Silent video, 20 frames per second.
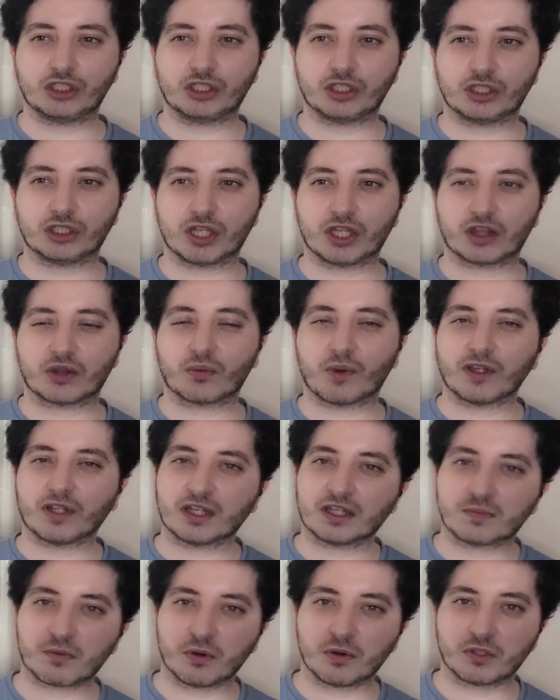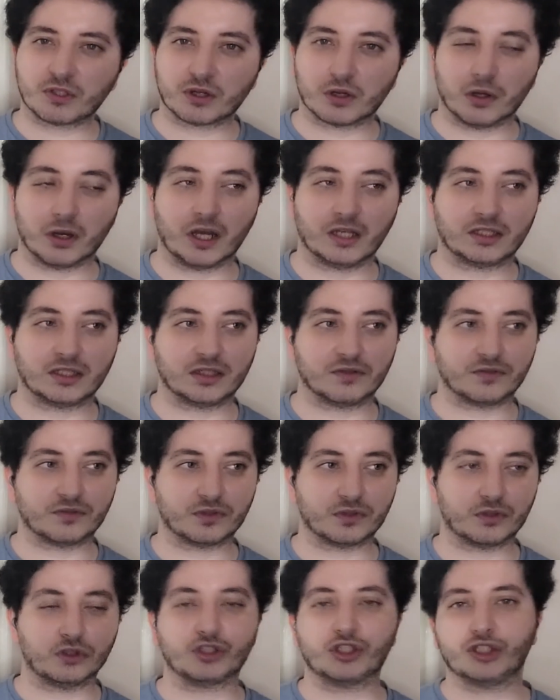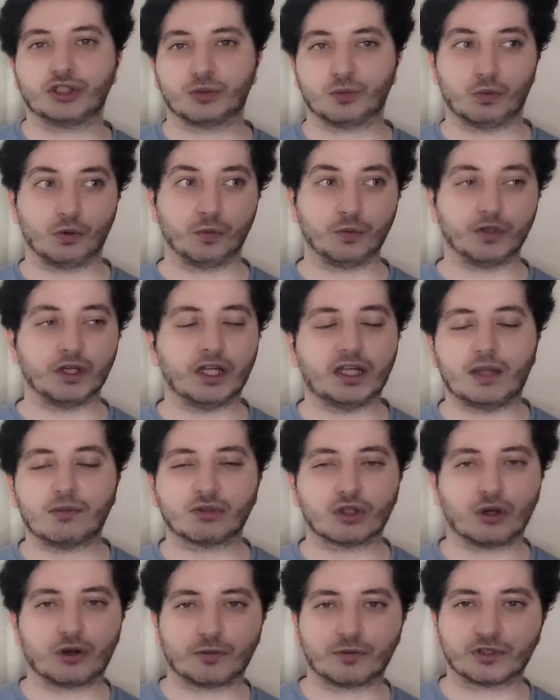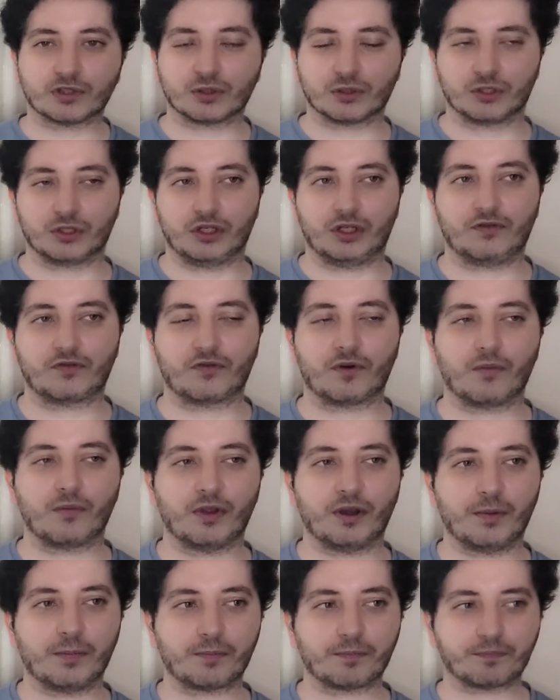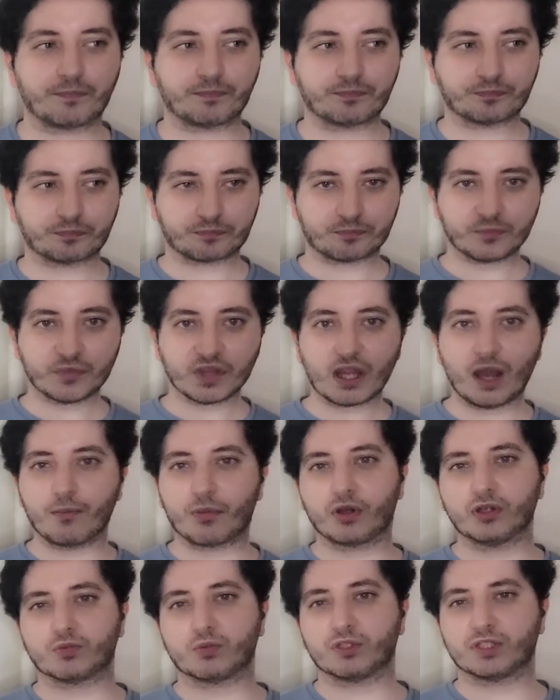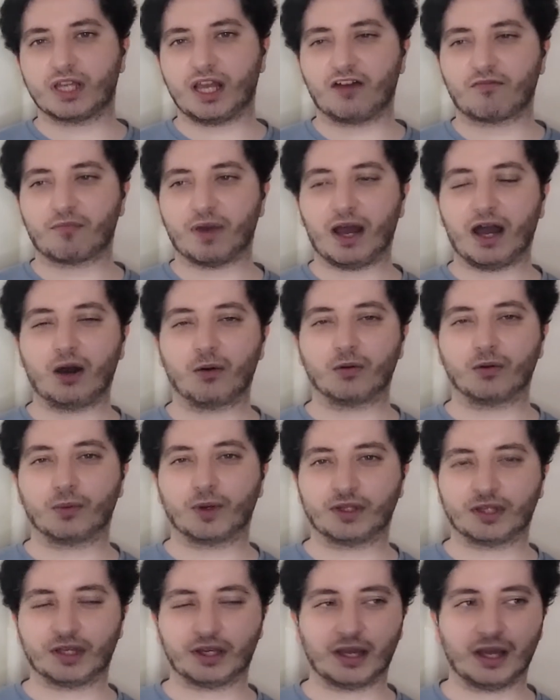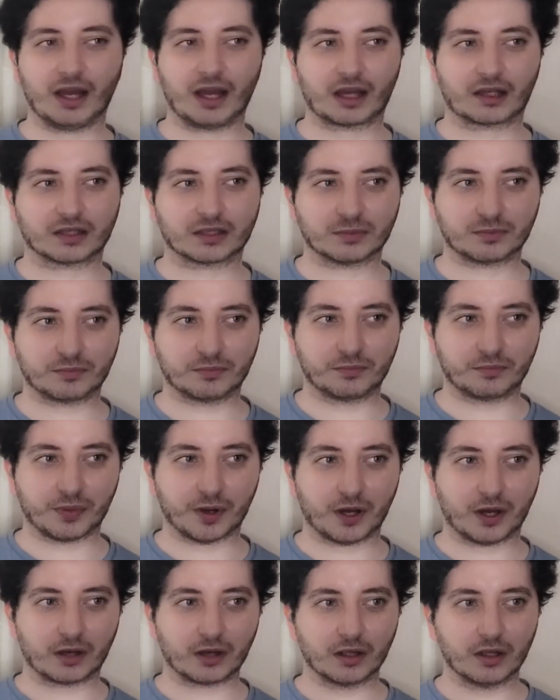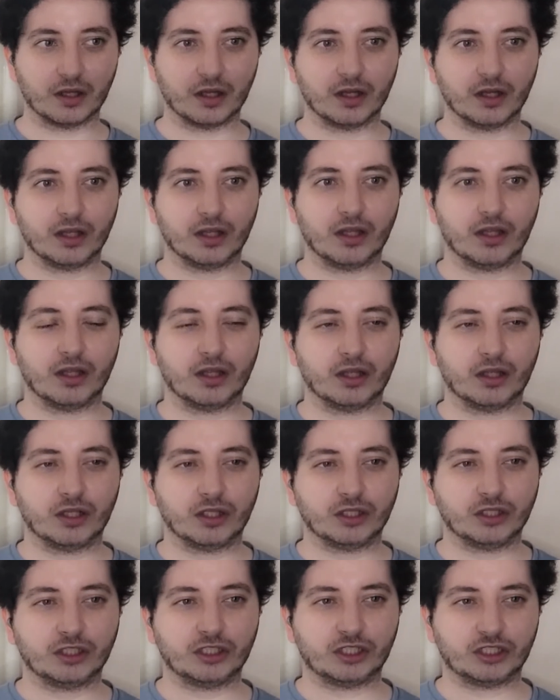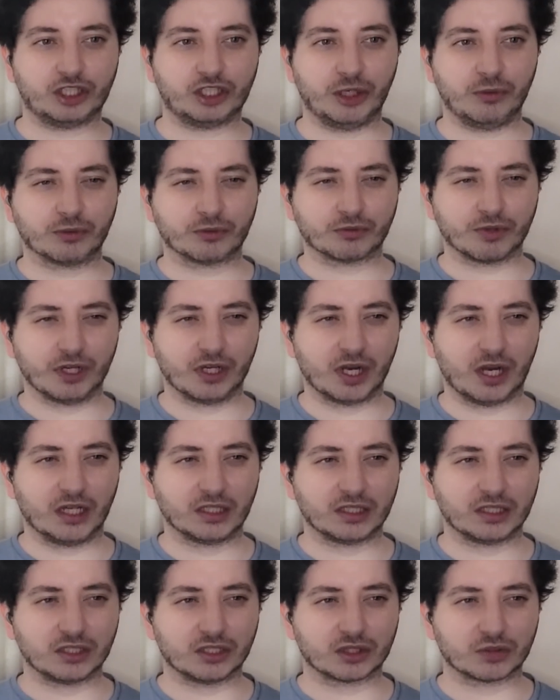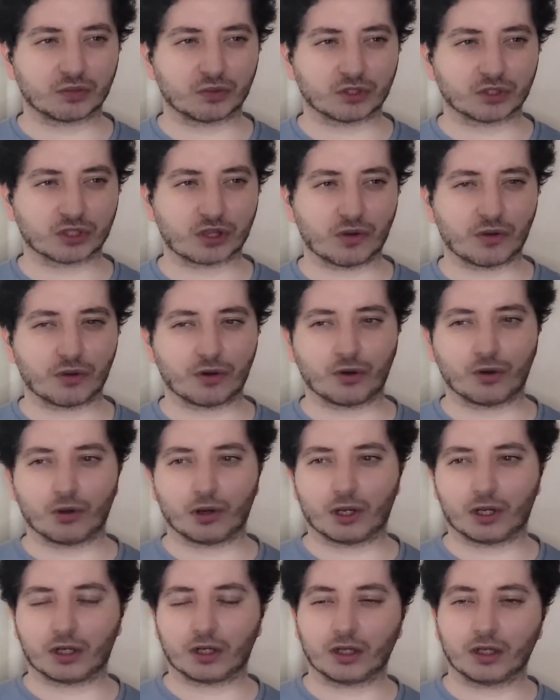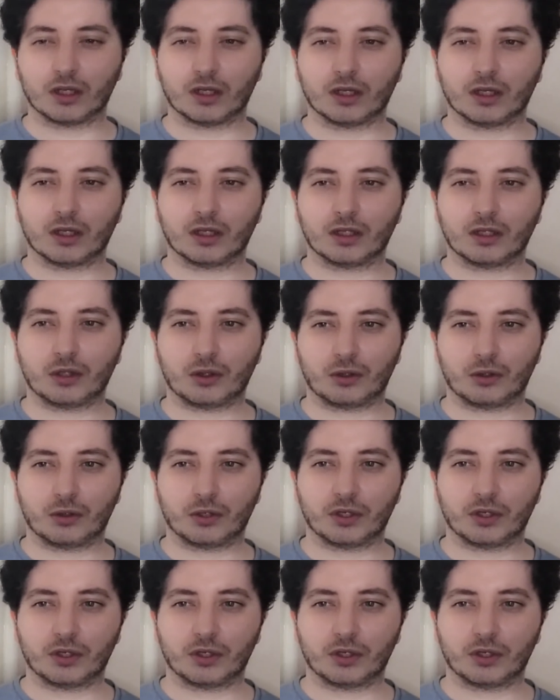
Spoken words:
the way they spoke to her as if, because she's a woman, like, there was a lot of misogyny from them. And because once they have power, the way they act, but she was realizing just what's going on, and